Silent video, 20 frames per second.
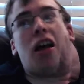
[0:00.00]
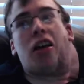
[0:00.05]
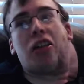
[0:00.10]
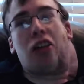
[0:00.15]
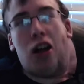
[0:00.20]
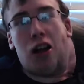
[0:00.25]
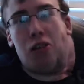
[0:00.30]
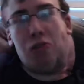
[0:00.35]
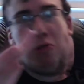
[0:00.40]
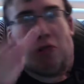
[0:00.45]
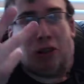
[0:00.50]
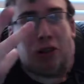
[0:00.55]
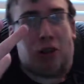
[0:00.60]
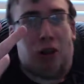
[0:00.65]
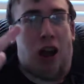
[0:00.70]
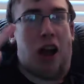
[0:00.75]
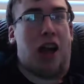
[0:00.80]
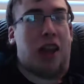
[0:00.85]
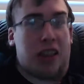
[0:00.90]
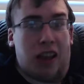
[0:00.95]
Sakura
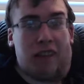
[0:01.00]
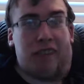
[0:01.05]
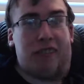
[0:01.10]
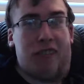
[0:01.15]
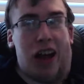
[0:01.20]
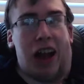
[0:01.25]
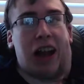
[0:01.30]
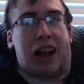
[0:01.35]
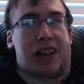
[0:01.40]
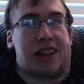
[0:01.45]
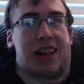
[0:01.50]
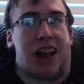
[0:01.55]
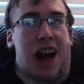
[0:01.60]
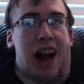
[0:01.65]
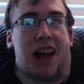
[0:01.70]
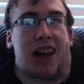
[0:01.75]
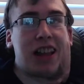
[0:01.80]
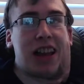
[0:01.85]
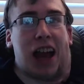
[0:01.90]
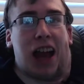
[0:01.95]
tried to fight
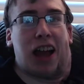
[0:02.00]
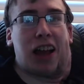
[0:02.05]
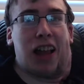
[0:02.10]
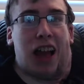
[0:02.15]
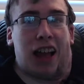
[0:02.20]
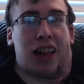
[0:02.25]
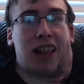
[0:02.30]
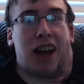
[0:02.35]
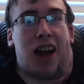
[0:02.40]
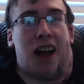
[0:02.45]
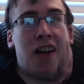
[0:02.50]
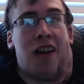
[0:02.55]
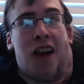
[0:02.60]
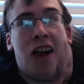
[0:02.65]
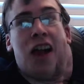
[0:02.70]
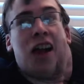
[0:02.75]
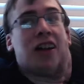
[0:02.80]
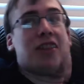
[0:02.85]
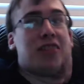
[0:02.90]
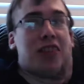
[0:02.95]
Sasuke that time.
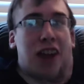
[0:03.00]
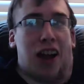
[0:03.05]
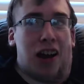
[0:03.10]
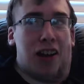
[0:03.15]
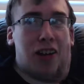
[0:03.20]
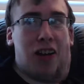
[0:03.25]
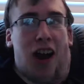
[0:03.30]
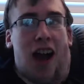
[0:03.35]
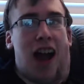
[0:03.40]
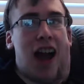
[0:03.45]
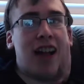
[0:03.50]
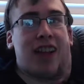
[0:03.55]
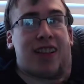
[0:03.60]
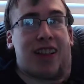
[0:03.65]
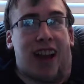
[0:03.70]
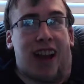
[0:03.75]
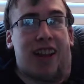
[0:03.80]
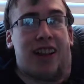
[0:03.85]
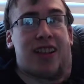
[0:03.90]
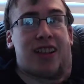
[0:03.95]
She got her ass
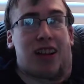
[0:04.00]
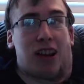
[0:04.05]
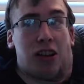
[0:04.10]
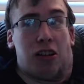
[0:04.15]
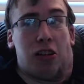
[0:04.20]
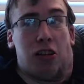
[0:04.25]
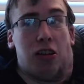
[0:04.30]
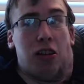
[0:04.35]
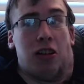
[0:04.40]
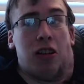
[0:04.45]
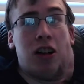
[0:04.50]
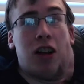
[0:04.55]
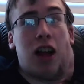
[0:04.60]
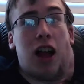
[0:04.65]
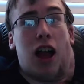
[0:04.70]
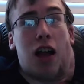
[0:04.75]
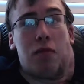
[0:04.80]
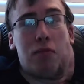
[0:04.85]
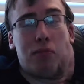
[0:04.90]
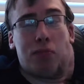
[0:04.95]
handed to her,
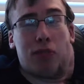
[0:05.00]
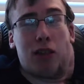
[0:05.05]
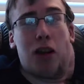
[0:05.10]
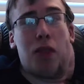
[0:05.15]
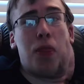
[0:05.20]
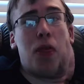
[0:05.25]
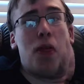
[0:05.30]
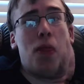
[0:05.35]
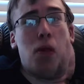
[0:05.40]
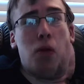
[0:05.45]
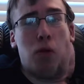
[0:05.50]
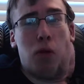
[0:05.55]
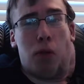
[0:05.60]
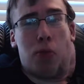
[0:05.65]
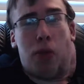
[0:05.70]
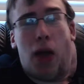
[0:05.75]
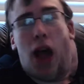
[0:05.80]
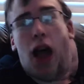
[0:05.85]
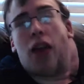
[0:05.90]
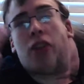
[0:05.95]
and some people
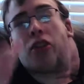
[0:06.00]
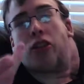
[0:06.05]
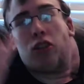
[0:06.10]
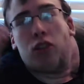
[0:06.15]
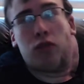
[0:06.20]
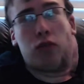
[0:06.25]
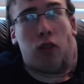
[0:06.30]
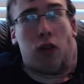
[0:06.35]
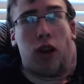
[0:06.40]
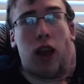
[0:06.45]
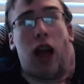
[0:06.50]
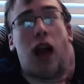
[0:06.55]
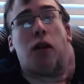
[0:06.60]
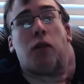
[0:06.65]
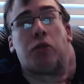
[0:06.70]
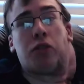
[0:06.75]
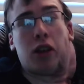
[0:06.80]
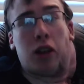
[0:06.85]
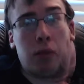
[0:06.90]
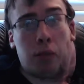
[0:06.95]
would bash her for that,
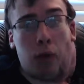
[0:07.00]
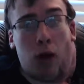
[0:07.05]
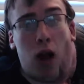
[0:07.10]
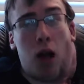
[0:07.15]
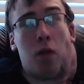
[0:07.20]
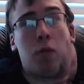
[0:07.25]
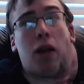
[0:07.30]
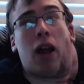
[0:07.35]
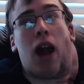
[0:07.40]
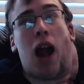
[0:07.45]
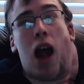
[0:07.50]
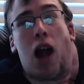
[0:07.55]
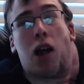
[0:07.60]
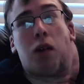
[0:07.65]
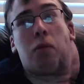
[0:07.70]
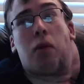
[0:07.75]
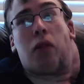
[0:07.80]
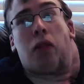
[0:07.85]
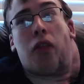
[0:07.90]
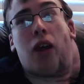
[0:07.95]
which is a problem I had
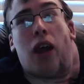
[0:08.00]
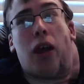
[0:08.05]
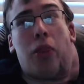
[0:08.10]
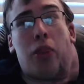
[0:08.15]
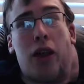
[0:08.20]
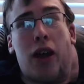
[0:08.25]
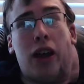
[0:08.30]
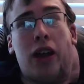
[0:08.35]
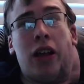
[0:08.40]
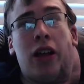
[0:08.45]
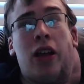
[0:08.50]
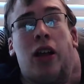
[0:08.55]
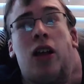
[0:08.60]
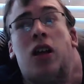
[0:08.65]
with the fan base.